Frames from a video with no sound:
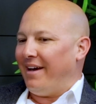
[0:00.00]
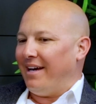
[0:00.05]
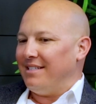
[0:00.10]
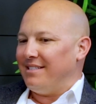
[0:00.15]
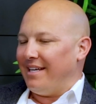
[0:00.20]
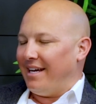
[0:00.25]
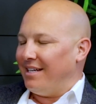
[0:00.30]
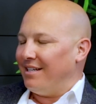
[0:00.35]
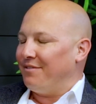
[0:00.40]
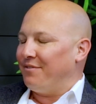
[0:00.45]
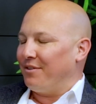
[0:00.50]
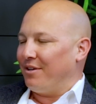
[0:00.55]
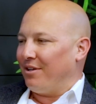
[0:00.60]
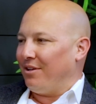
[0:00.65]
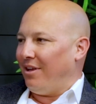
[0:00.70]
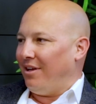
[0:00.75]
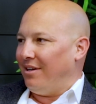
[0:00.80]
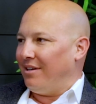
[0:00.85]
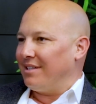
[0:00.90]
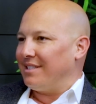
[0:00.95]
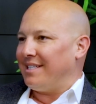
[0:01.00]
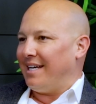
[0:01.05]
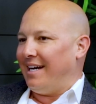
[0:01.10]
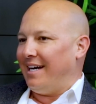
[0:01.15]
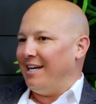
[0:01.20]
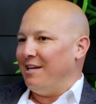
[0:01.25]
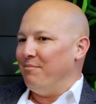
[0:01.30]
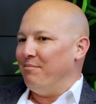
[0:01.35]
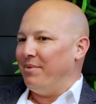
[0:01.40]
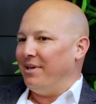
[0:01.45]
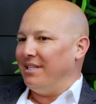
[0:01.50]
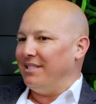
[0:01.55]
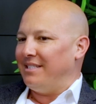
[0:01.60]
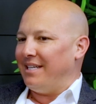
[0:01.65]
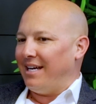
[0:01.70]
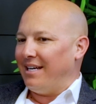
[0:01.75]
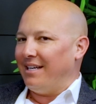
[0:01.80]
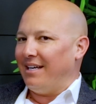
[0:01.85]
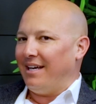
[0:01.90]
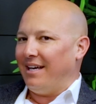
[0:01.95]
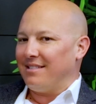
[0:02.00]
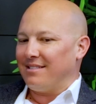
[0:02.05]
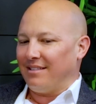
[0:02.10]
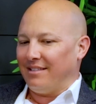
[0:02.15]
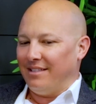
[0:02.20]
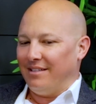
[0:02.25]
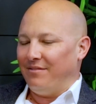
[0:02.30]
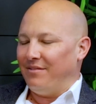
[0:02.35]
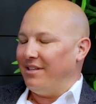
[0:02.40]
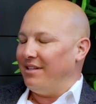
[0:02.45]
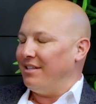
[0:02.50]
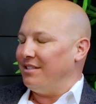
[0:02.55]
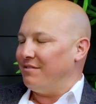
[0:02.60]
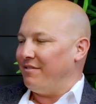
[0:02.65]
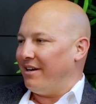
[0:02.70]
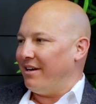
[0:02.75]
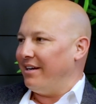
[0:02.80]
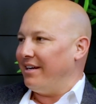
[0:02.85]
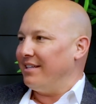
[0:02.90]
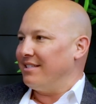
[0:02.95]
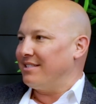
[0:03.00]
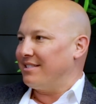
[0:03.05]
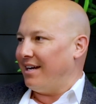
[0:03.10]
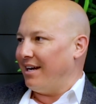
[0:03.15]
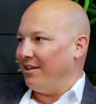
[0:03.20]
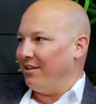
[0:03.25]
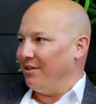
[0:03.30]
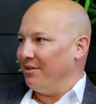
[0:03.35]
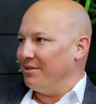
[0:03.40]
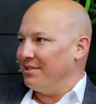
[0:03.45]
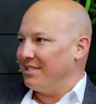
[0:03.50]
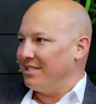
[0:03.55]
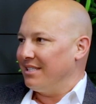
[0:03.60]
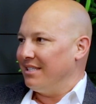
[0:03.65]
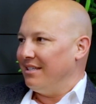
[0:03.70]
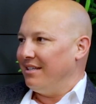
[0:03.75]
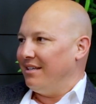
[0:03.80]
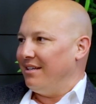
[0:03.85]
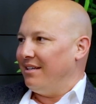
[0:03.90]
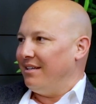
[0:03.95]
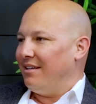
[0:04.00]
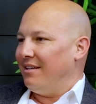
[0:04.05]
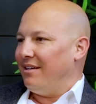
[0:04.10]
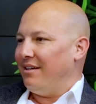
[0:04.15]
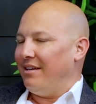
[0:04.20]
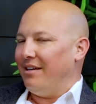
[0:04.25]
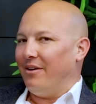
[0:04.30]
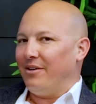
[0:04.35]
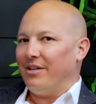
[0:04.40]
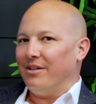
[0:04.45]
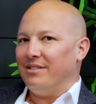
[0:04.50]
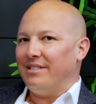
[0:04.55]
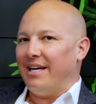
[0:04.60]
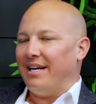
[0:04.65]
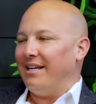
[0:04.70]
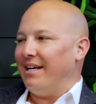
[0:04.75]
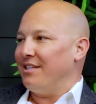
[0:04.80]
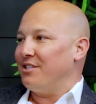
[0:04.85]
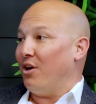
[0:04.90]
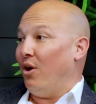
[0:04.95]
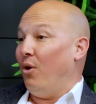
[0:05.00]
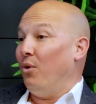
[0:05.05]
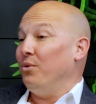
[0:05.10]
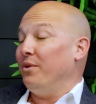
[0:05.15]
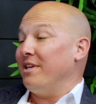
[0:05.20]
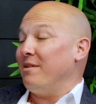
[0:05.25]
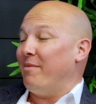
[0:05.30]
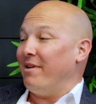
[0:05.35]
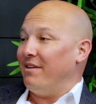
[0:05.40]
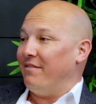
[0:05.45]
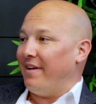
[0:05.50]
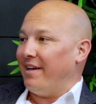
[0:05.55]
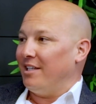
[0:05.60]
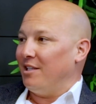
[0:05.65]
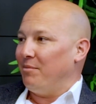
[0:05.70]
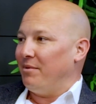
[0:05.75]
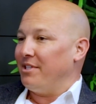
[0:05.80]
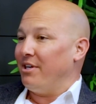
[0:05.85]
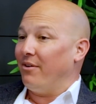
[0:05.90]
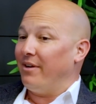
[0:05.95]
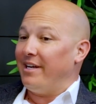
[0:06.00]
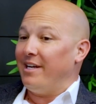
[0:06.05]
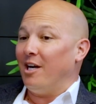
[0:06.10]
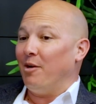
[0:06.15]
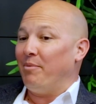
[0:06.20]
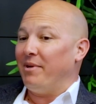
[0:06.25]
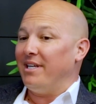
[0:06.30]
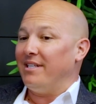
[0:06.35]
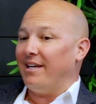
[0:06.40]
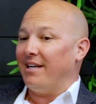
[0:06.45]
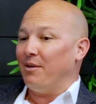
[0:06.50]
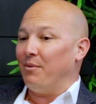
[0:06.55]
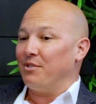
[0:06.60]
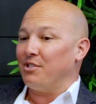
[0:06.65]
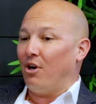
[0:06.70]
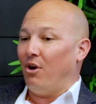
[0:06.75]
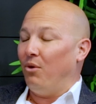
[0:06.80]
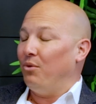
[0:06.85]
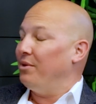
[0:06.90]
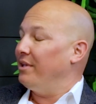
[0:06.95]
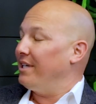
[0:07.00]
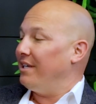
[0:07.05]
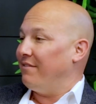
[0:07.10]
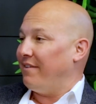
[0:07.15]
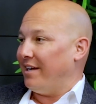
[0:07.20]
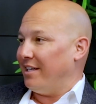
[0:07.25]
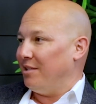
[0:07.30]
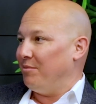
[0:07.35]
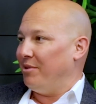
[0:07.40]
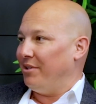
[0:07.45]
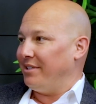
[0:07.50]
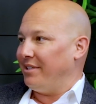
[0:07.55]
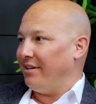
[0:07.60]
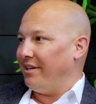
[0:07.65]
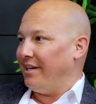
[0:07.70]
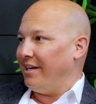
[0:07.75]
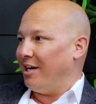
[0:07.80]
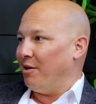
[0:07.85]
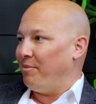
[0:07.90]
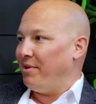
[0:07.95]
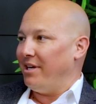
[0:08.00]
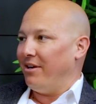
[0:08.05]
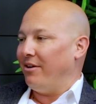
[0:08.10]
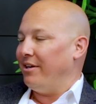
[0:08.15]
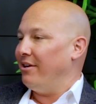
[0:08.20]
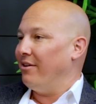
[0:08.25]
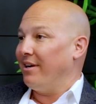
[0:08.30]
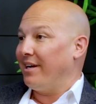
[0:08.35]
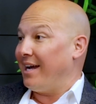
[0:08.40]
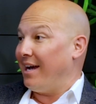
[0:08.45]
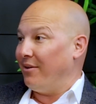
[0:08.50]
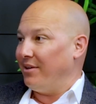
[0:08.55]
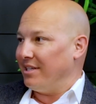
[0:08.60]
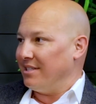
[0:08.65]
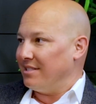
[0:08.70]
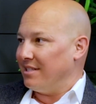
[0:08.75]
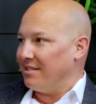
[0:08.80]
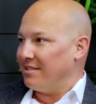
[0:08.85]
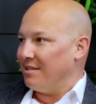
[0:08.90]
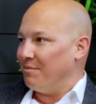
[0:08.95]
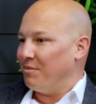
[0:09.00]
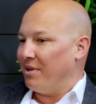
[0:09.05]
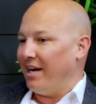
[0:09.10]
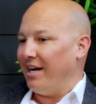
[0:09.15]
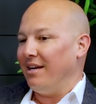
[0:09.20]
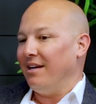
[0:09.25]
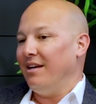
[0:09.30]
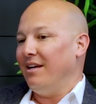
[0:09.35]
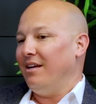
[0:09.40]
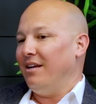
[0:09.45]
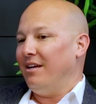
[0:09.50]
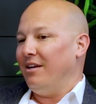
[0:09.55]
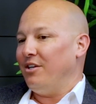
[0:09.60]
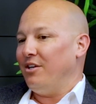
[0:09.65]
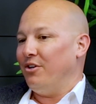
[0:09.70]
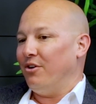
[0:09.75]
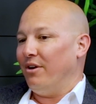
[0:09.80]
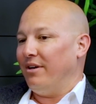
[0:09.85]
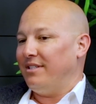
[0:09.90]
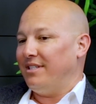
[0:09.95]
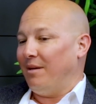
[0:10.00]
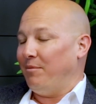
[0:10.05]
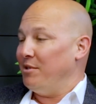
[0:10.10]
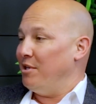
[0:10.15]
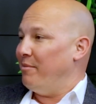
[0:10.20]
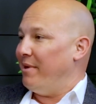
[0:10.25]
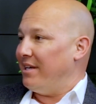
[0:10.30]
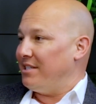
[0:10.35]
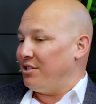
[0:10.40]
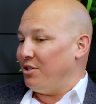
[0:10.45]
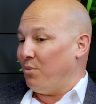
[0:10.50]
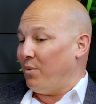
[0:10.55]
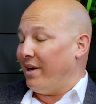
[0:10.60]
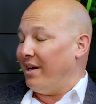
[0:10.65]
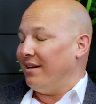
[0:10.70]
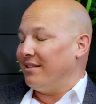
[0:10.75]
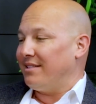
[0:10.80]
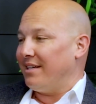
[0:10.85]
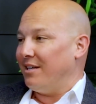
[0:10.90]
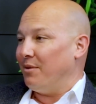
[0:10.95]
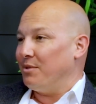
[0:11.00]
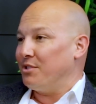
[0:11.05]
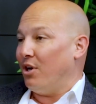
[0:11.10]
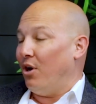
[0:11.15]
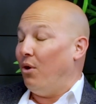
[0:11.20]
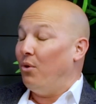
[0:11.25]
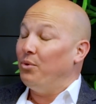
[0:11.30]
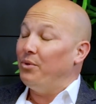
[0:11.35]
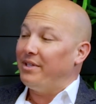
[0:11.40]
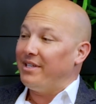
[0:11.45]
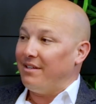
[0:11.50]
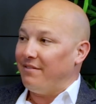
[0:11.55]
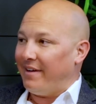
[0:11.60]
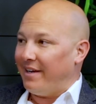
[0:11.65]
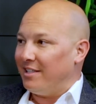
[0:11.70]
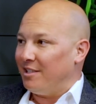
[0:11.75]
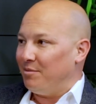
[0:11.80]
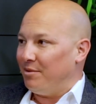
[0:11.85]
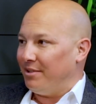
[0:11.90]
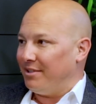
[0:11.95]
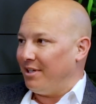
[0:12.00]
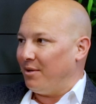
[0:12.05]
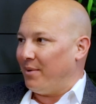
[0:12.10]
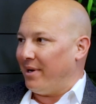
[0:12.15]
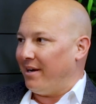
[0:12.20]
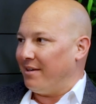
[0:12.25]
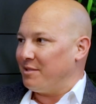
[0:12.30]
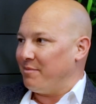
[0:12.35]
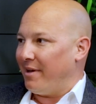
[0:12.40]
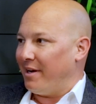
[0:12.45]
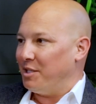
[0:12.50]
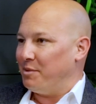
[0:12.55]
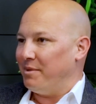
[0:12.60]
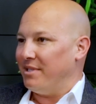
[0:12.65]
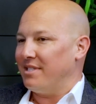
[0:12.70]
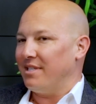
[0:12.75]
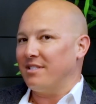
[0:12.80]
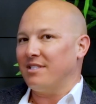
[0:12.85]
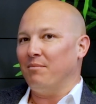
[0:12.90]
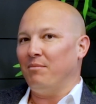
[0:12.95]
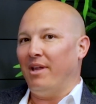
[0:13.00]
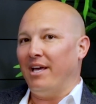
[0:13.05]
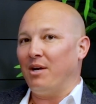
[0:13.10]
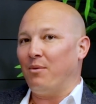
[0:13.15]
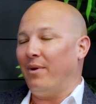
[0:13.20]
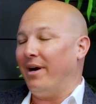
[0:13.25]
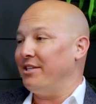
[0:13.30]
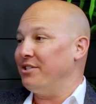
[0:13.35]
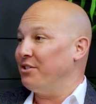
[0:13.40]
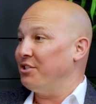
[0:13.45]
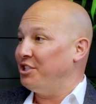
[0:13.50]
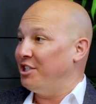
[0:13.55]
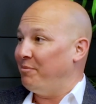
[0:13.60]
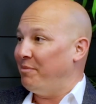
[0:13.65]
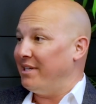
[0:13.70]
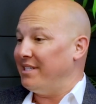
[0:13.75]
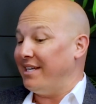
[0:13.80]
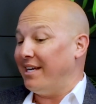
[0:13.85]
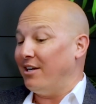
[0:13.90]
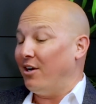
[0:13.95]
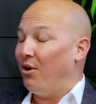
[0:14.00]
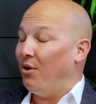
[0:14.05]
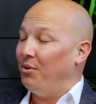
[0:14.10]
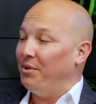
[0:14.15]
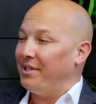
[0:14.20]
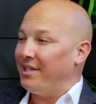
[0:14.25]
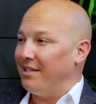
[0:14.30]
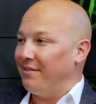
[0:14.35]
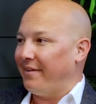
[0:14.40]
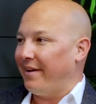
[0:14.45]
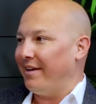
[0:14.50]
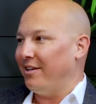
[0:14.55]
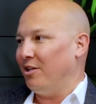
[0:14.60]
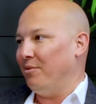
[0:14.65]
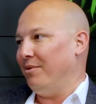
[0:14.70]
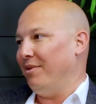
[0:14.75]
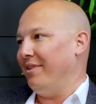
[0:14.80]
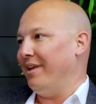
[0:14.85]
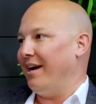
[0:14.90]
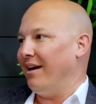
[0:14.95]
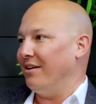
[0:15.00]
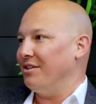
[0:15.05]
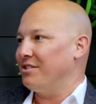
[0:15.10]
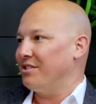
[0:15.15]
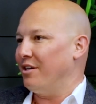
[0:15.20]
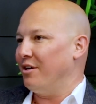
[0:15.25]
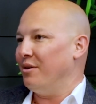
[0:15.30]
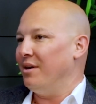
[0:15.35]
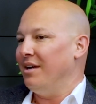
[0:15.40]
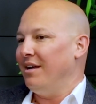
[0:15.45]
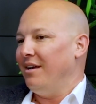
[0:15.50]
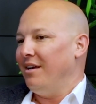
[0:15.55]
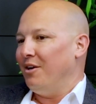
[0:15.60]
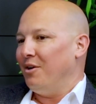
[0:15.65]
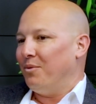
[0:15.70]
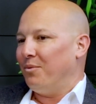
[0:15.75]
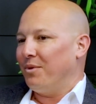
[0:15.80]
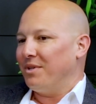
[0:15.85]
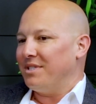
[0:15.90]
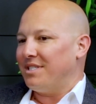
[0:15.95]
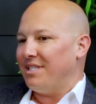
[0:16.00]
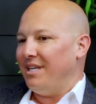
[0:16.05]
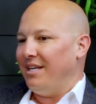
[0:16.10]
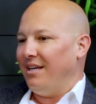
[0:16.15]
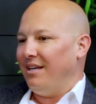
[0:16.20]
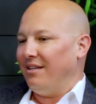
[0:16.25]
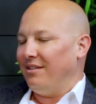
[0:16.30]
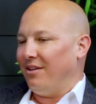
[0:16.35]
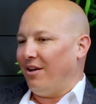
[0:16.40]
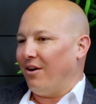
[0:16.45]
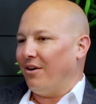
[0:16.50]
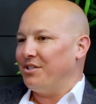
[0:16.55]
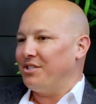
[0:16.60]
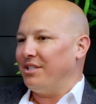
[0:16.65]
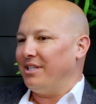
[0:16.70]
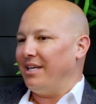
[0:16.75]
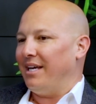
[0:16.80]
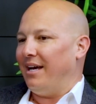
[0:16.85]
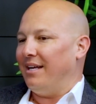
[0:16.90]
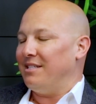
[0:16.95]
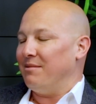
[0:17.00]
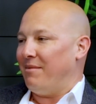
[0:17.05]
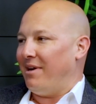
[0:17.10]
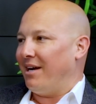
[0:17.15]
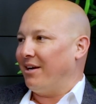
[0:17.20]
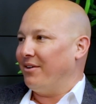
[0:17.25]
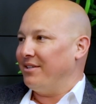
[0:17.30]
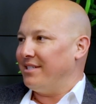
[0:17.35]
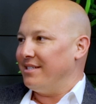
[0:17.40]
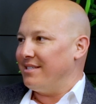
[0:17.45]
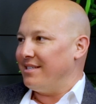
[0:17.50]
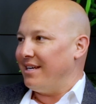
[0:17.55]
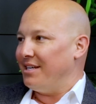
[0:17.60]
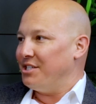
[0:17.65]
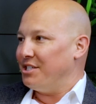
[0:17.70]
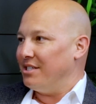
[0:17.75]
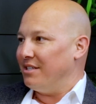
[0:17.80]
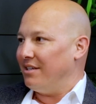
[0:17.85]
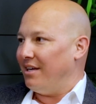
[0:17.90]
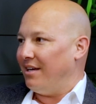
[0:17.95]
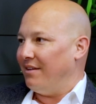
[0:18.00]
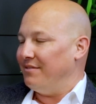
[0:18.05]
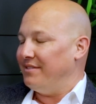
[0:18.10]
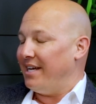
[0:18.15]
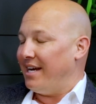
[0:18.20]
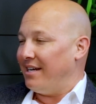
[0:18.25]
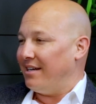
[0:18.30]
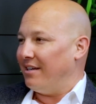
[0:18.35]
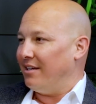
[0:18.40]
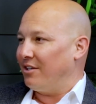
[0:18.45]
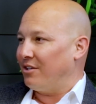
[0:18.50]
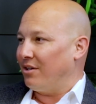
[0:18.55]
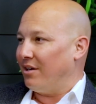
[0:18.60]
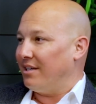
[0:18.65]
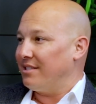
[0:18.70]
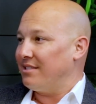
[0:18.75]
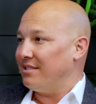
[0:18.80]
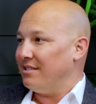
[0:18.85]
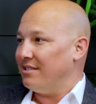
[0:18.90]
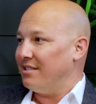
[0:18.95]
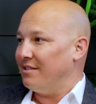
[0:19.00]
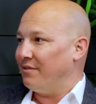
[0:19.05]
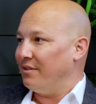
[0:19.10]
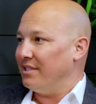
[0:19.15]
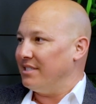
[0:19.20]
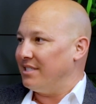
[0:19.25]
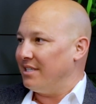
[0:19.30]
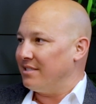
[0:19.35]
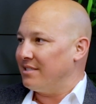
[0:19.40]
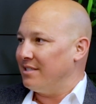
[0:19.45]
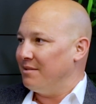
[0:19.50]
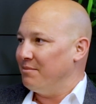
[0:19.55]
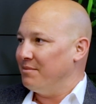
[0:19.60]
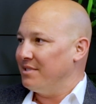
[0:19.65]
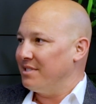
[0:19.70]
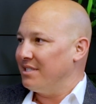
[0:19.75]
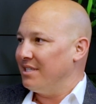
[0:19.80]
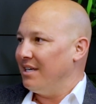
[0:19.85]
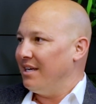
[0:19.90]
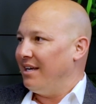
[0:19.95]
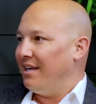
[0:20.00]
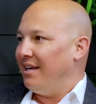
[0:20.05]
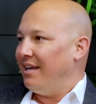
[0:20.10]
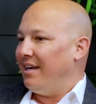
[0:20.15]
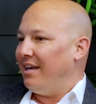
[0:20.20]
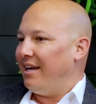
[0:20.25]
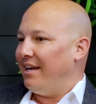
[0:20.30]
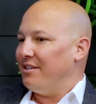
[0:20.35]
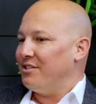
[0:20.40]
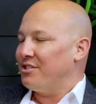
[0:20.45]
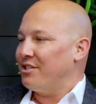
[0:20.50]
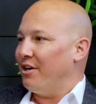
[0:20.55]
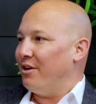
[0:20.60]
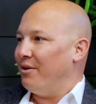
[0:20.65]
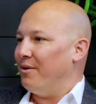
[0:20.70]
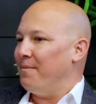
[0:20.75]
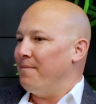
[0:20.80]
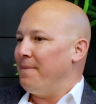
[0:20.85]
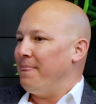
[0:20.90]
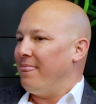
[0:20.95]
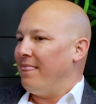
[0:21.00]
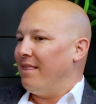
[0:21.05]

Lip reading: had data for a long time, but data has lived in these various silos. Your data has only been available. Your ERP data was only available in your ERP or your accounting system, right? Your WMS, your warehouse data was only available in your warehouse management system. Likewise, your shipping data only available there. So we're seeing largely a democratization of data across these different systems. And so